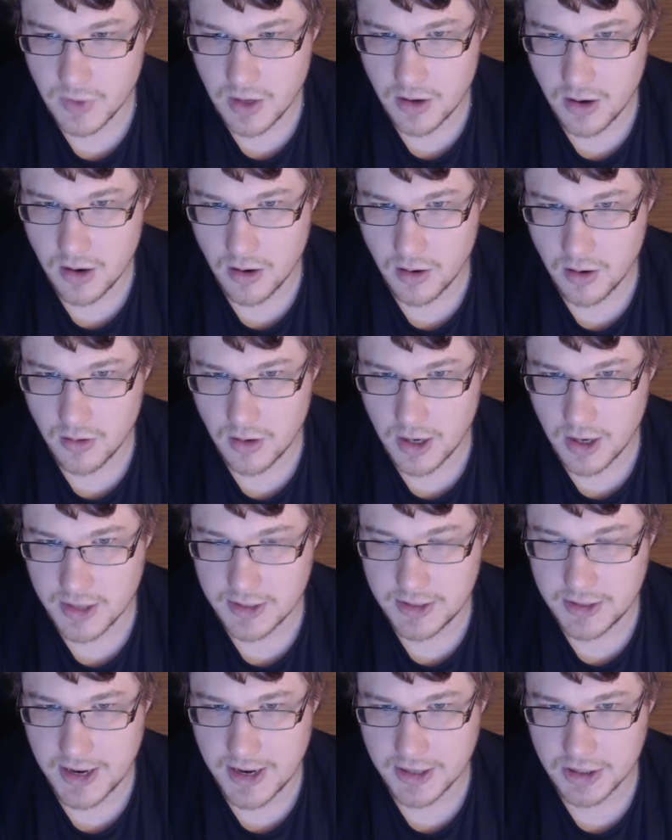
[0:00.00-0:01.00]
I
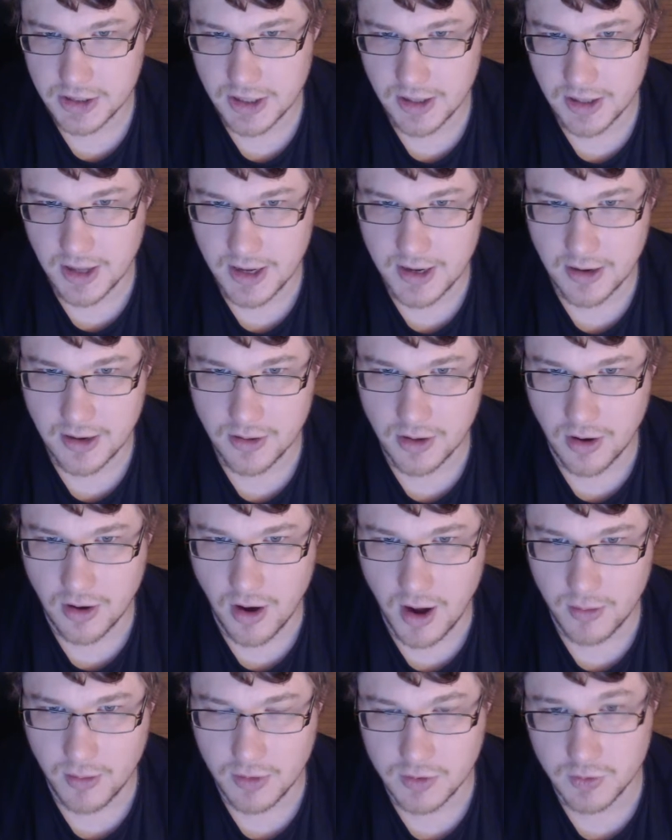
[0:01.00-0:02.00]
didn't actually like how the
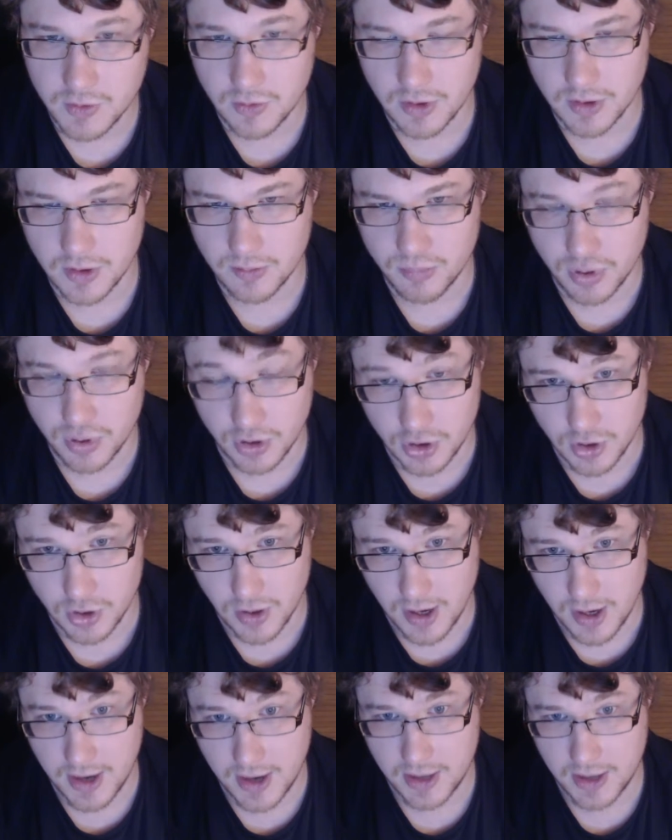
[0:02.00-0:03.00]
goblins were
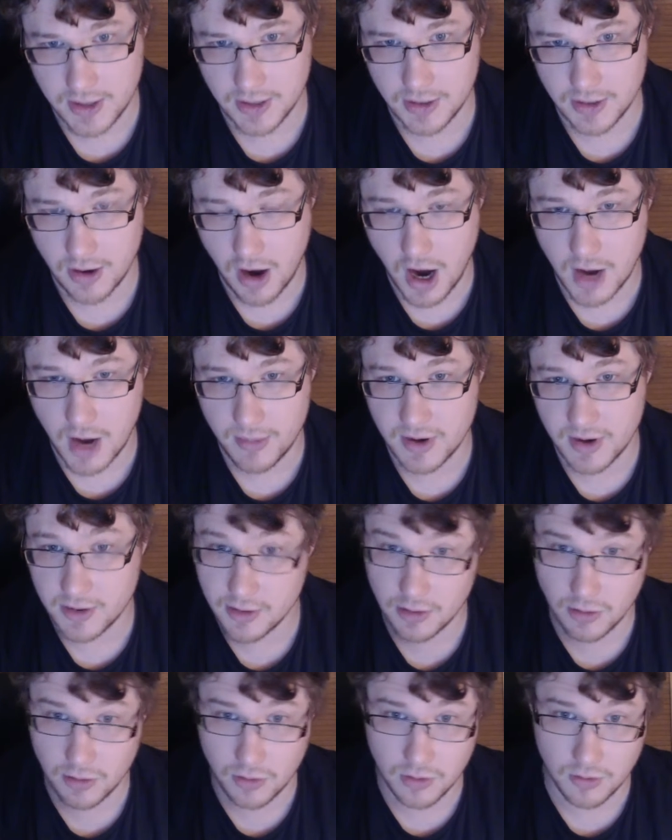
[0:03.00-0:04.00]
portrayed in The Hobbit
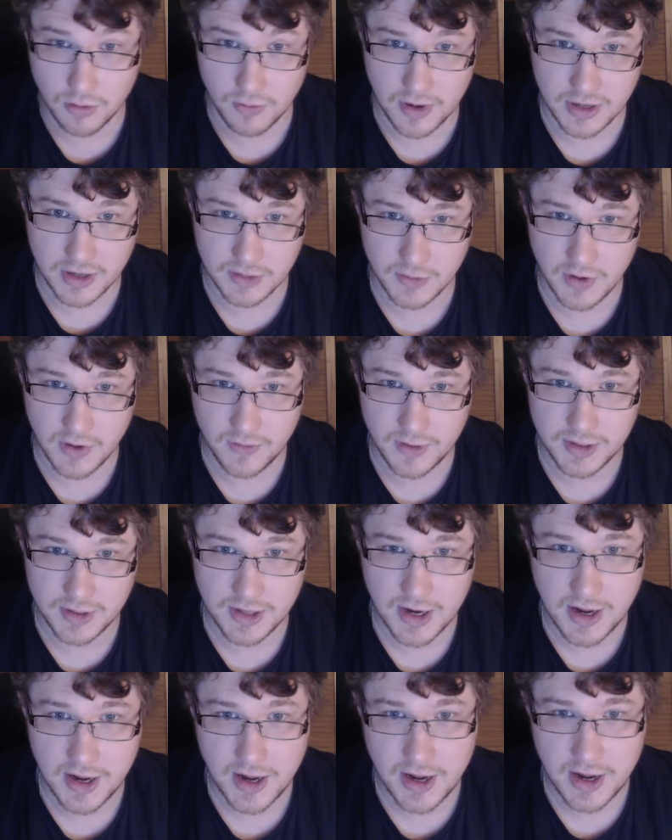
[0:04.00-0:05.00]
and the Lord of the Rings movies.
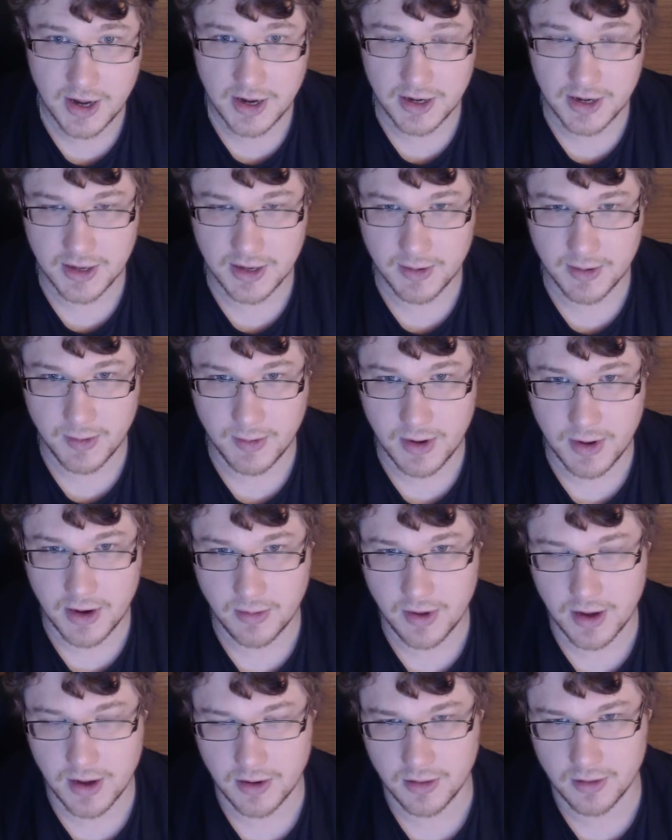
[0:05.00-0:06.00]
I think that made
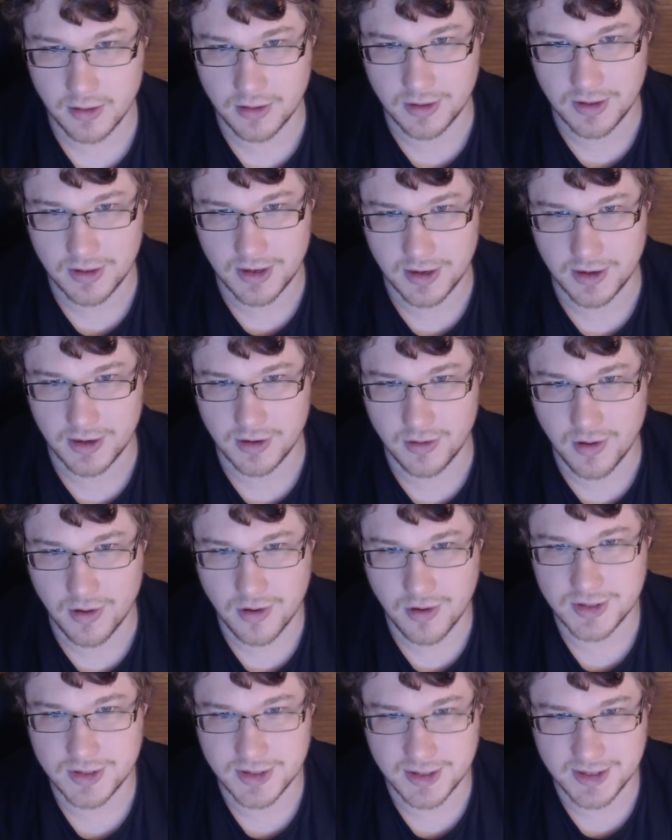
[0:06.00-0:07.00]
them kind of look kind of
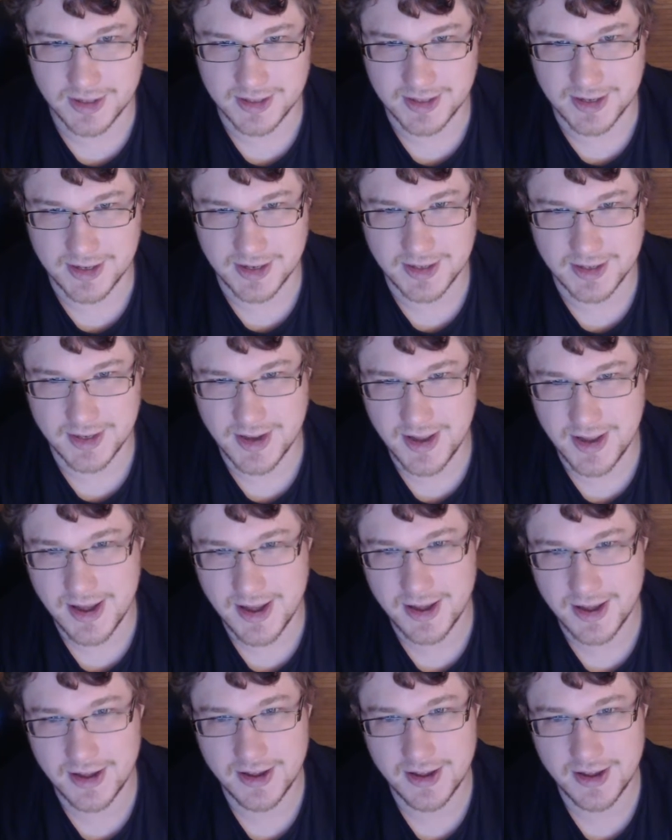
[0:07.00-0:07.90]
gross and disgusting.